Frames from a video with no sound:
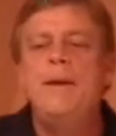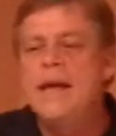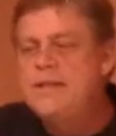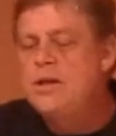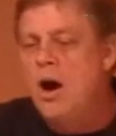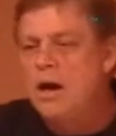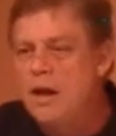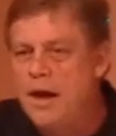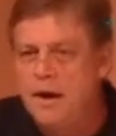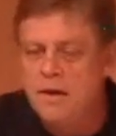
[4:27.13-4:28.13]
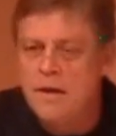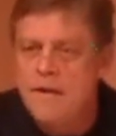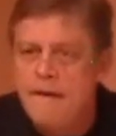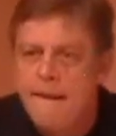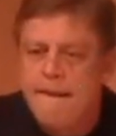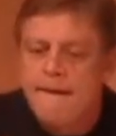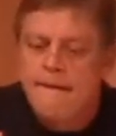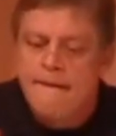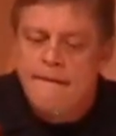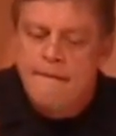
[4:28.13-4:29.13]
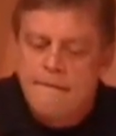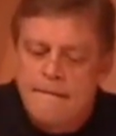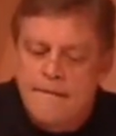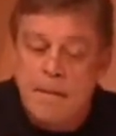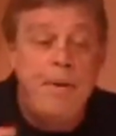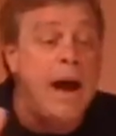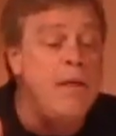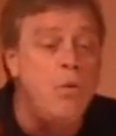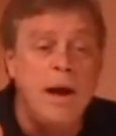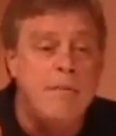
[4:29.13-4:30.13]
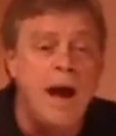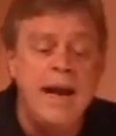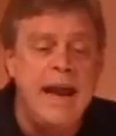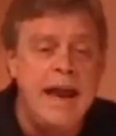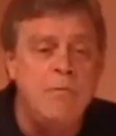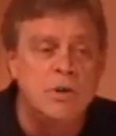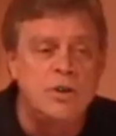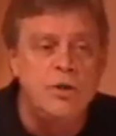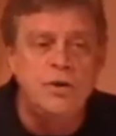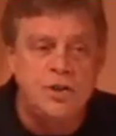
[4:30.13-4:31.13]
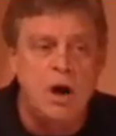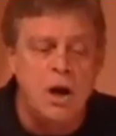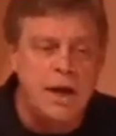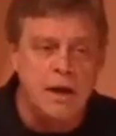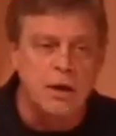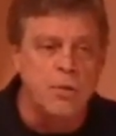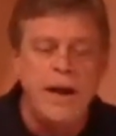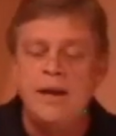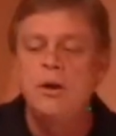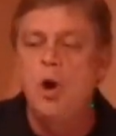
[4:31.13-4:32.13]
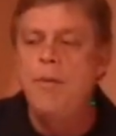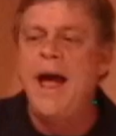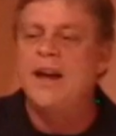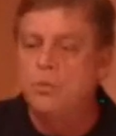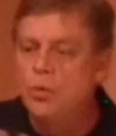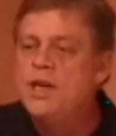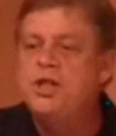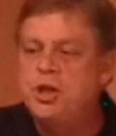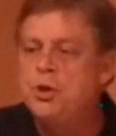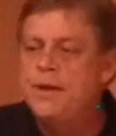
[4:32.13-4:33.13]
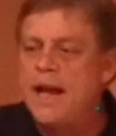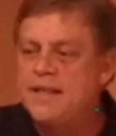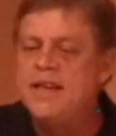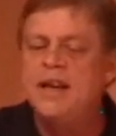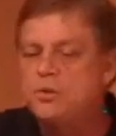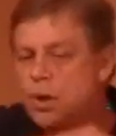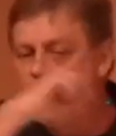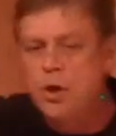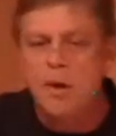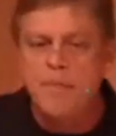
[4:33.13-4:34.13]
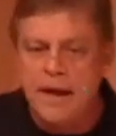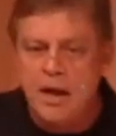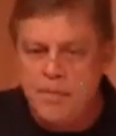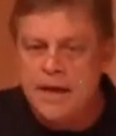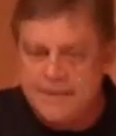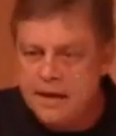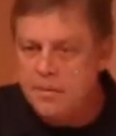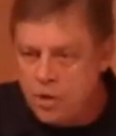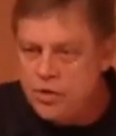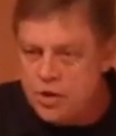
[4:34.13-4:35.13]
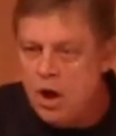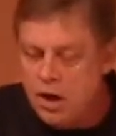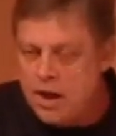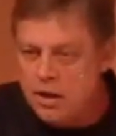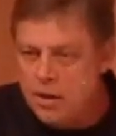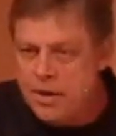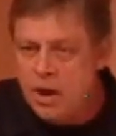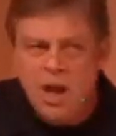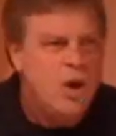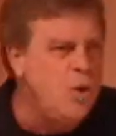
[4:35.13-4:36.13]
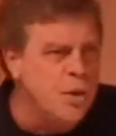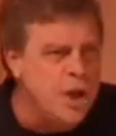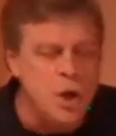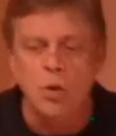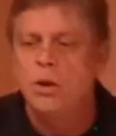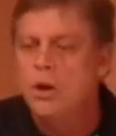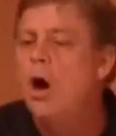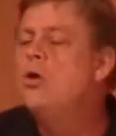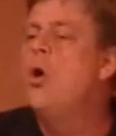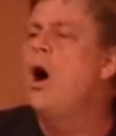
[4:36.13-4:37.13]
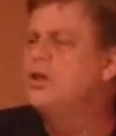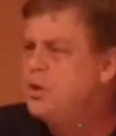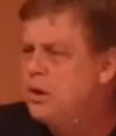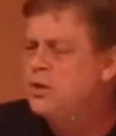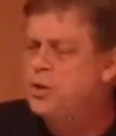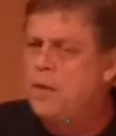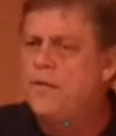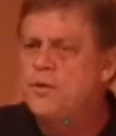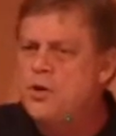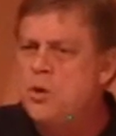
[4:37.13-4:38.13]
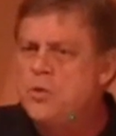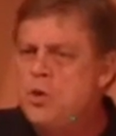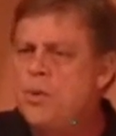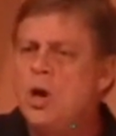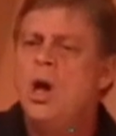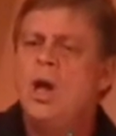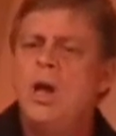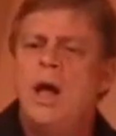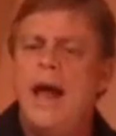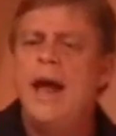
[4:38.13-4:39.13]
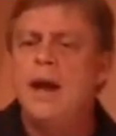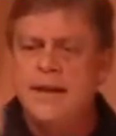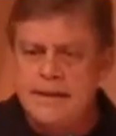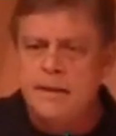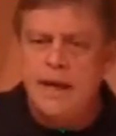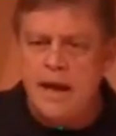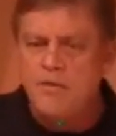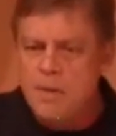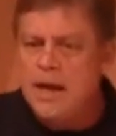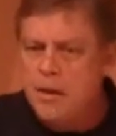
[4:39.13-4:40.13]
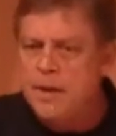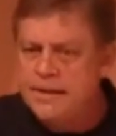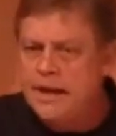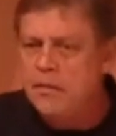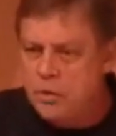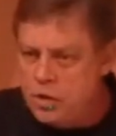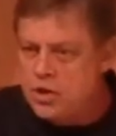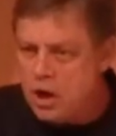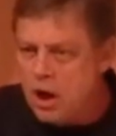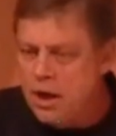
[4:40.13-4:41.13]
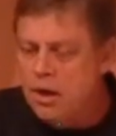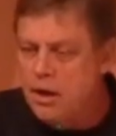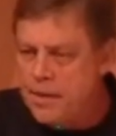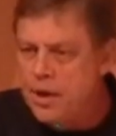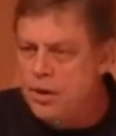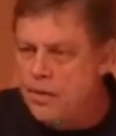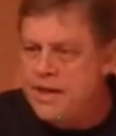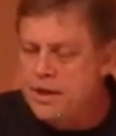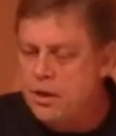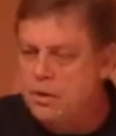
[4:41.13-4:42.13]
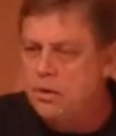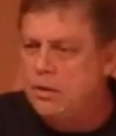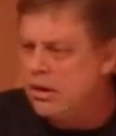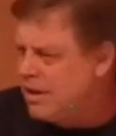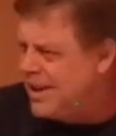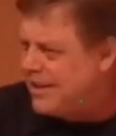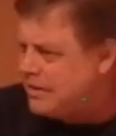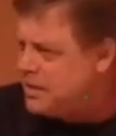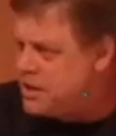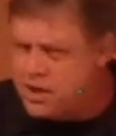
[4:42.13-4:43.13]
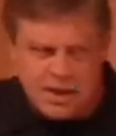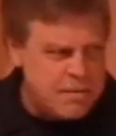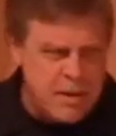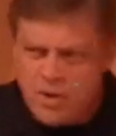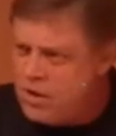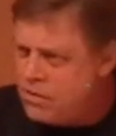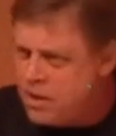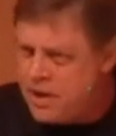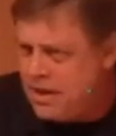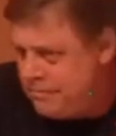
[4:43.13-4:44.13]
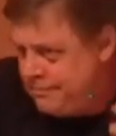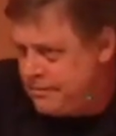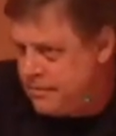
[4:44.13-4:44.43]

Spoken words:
Big Starfighter. By the way, my name was Luke Starkiller. We had to go back and reshoot that scene, because when I took off my helmet, I said, I'm Luke Starkiller. I'm here. Who are you? Oh, no, aren't you a little short for a stormtrooper? And I said, take off my helmet, and I said, I'm Luke Starkiller, I'm here to rescue you. You know, like, didn't you get the memo? I mean,